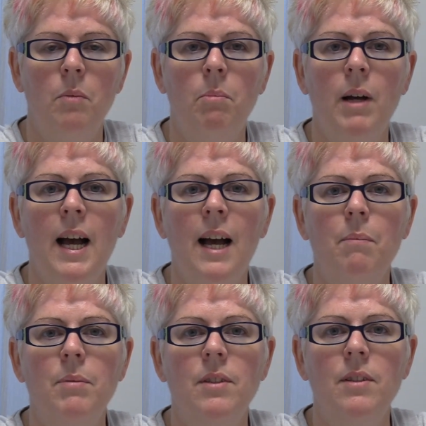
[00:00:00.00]

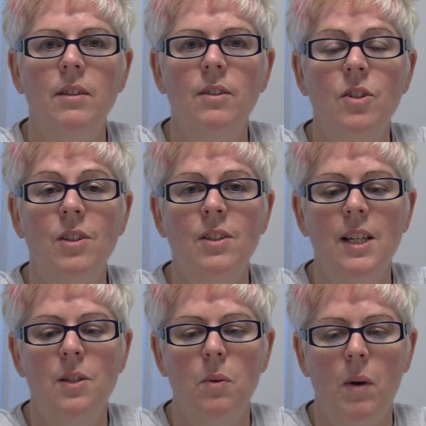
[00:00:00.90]
Perhaps just
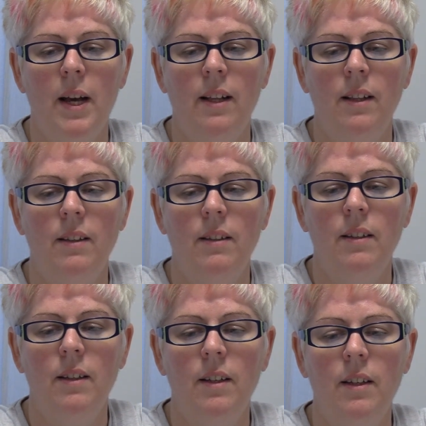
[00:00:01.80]
sit a while
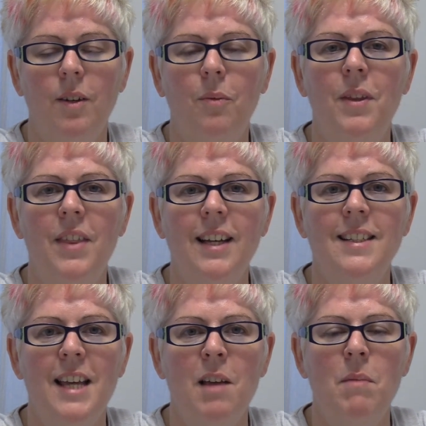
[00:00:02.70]
with
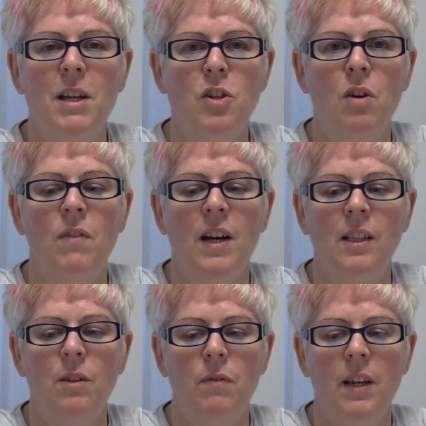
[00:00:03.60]
that image of
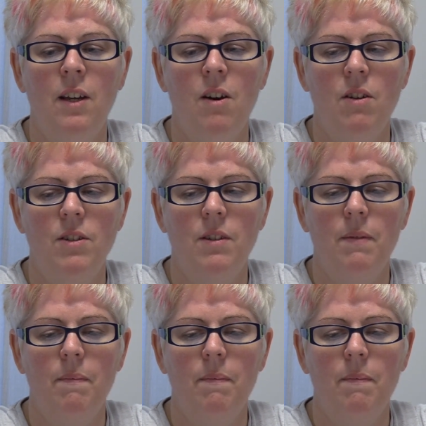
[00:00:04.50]
our loving God.